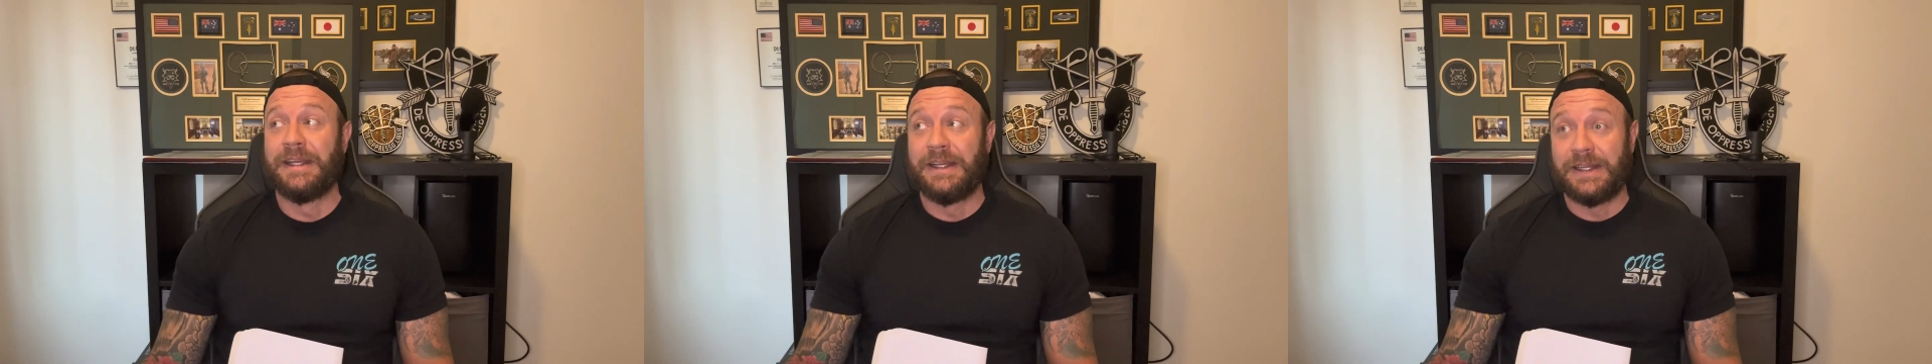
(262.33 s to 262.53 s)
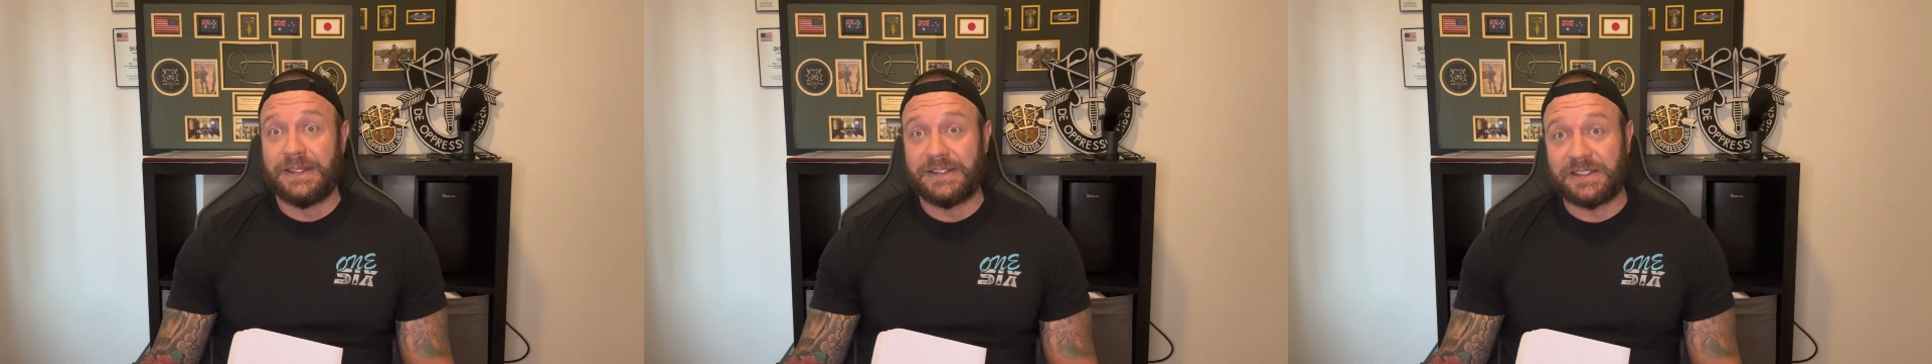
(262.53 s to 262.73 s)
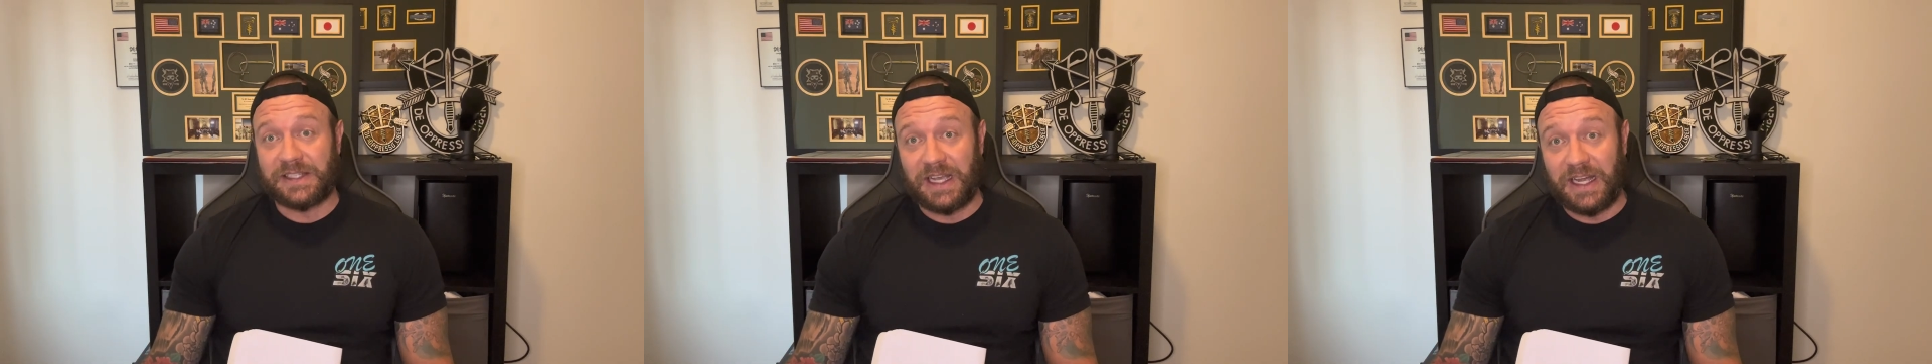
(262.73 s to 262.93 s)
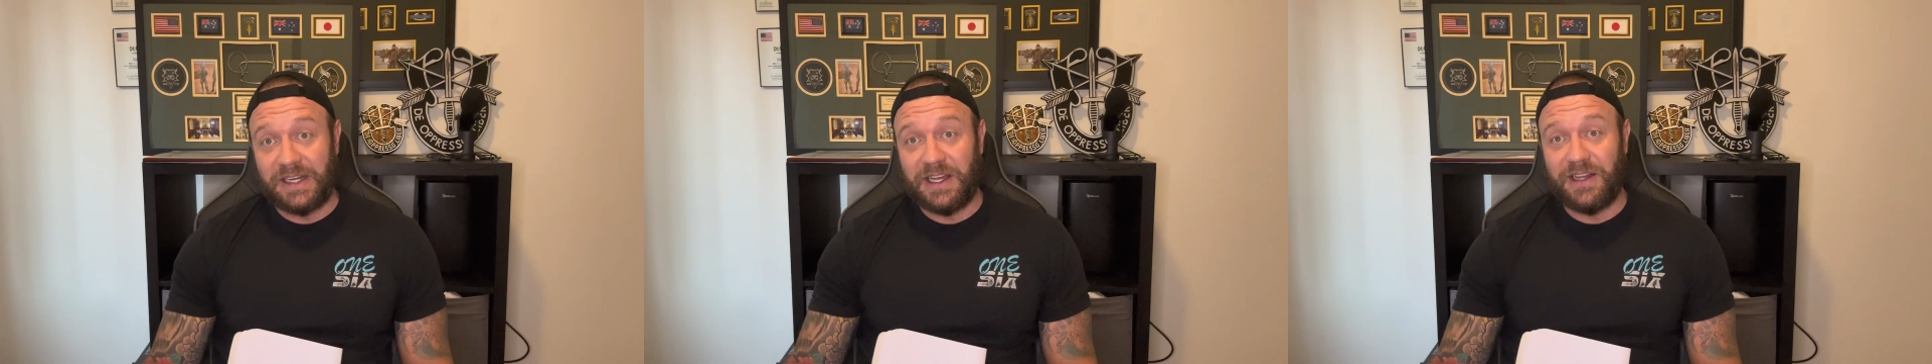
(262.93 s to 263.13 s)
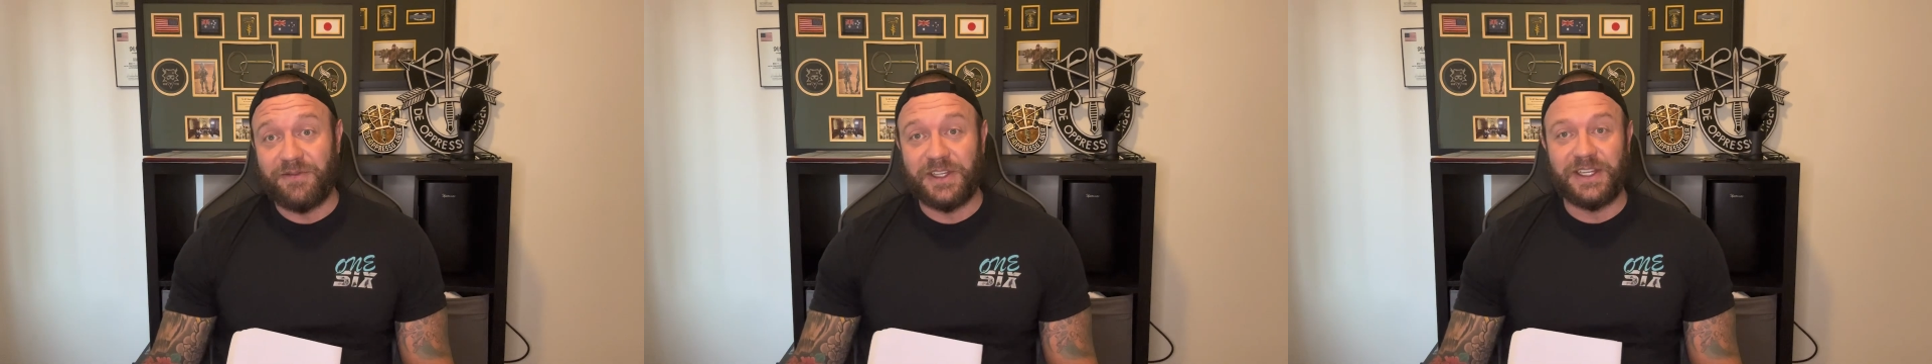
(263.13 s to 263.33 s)

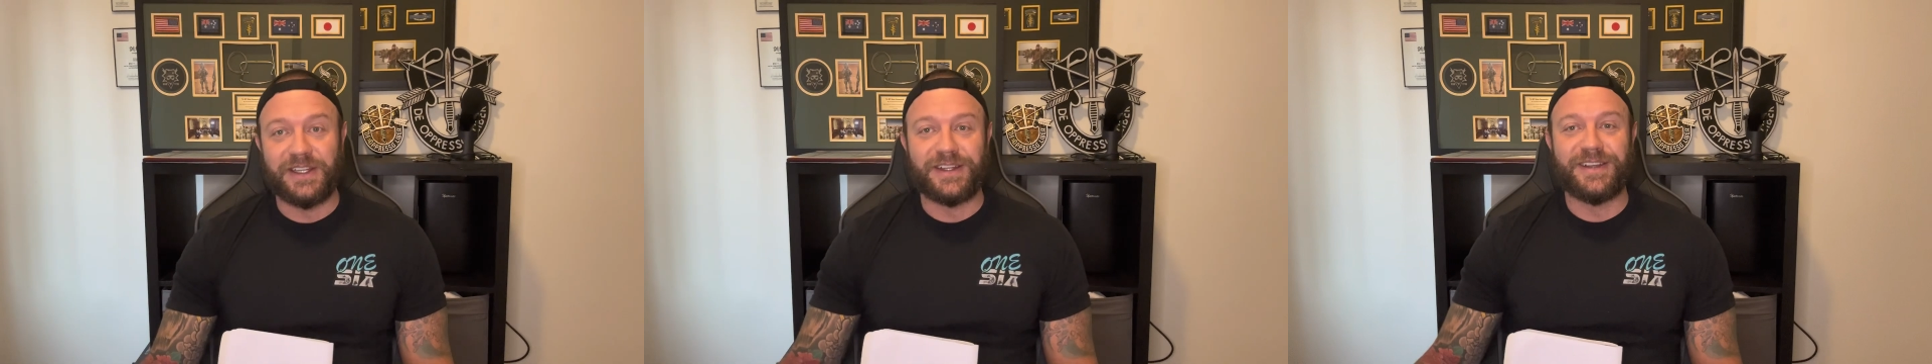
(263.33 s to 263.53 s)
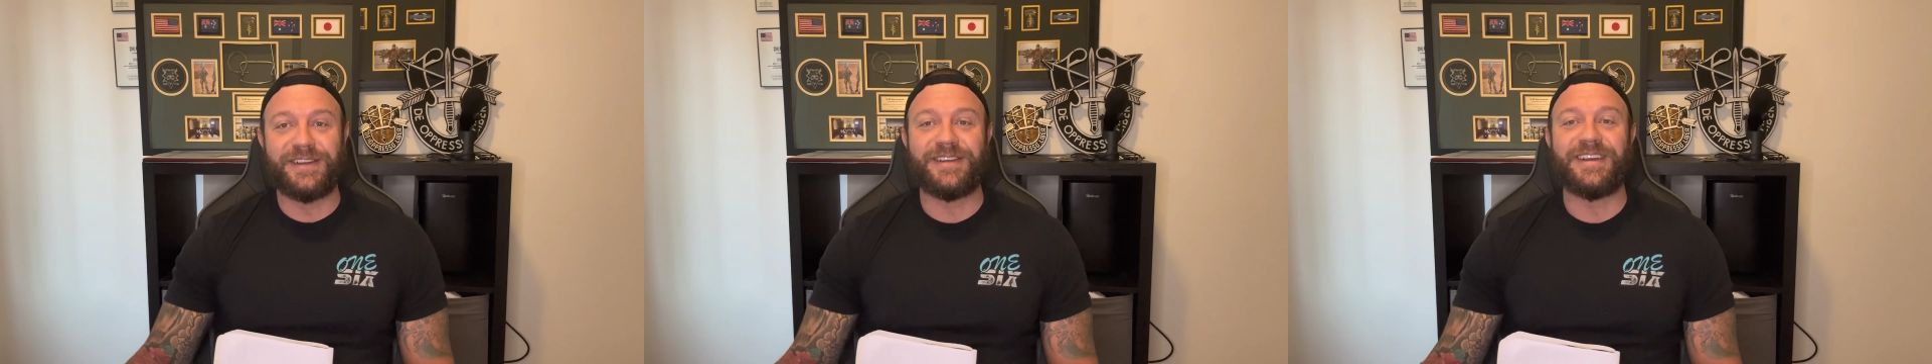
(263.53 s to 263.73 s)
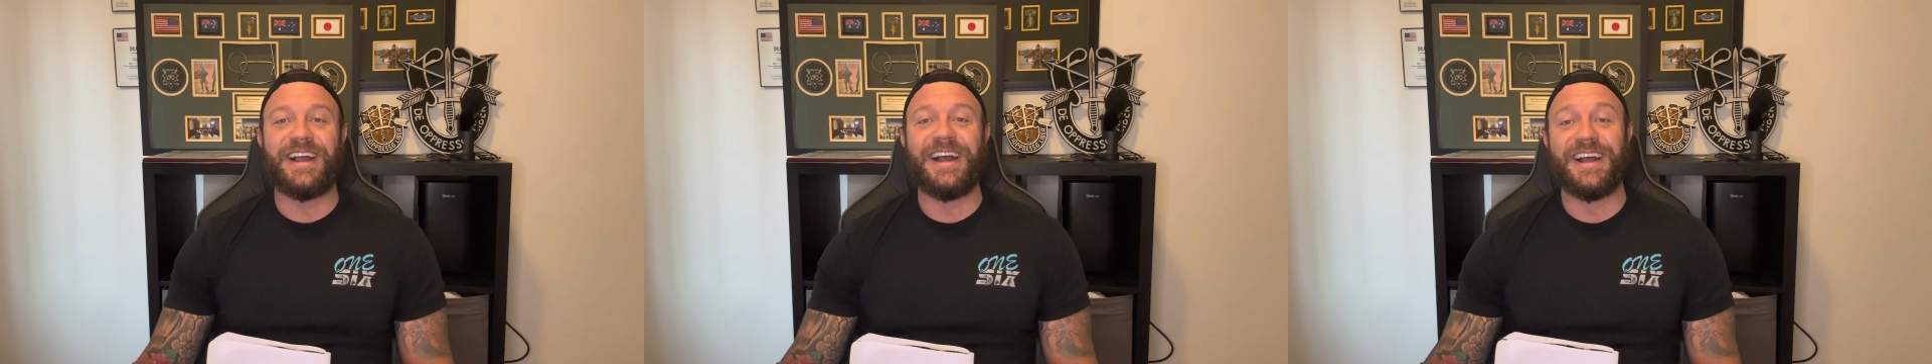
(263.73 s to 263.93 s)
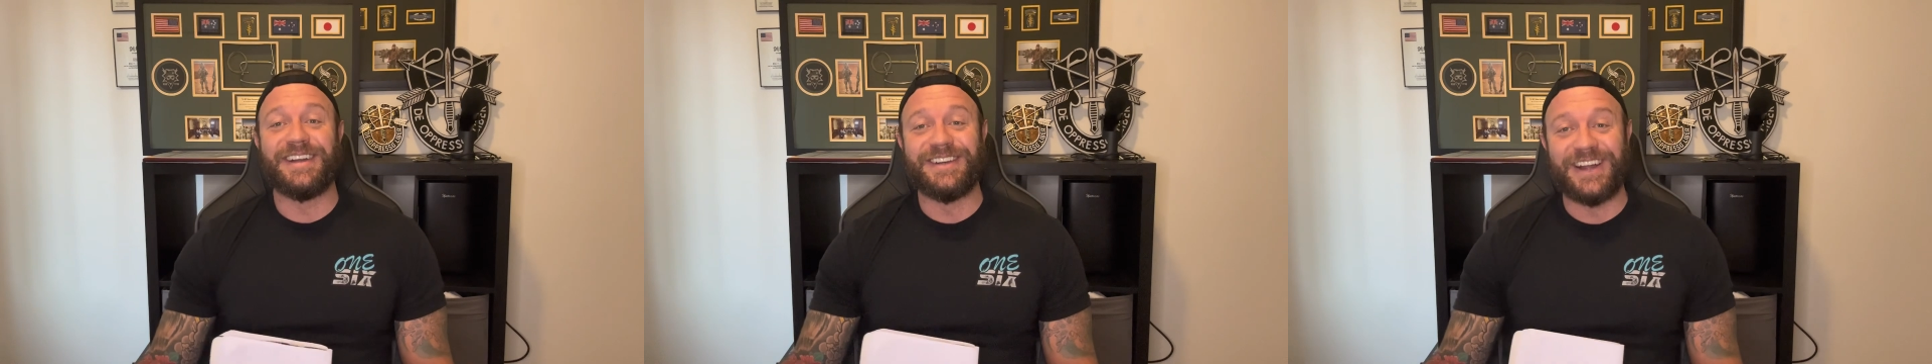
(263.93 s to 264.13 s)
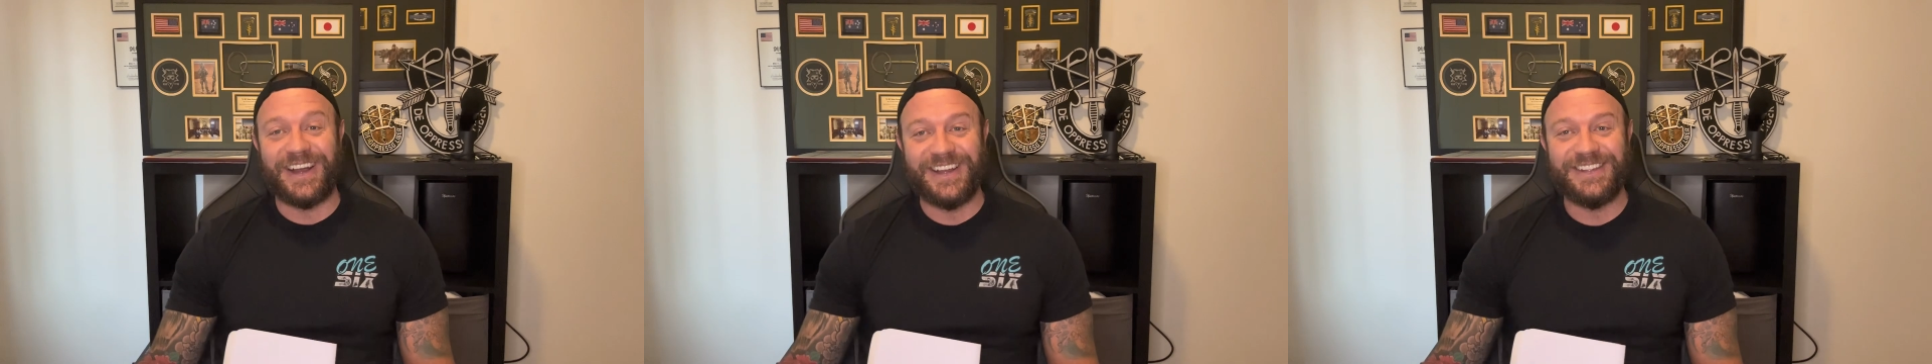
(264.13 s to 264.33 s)
skydiving at
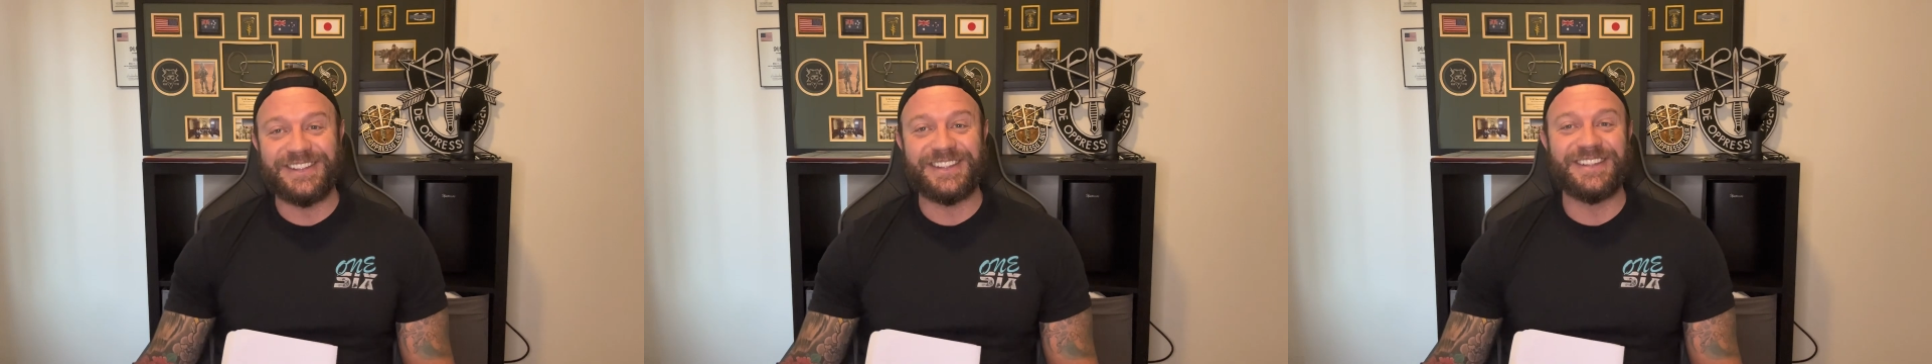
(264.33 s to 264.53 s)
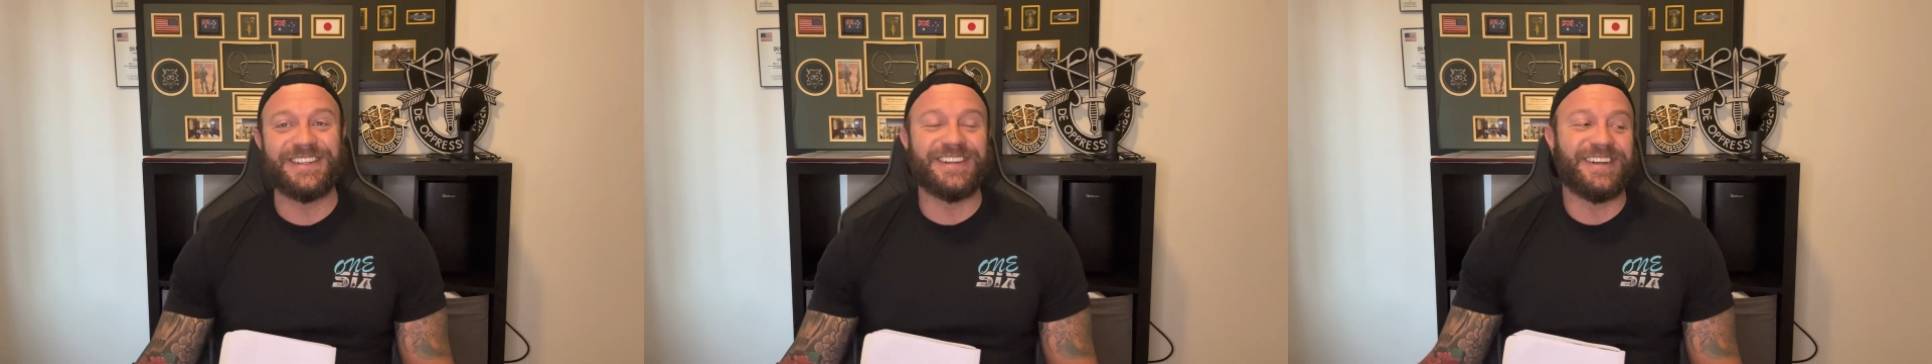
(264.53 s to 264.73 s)
night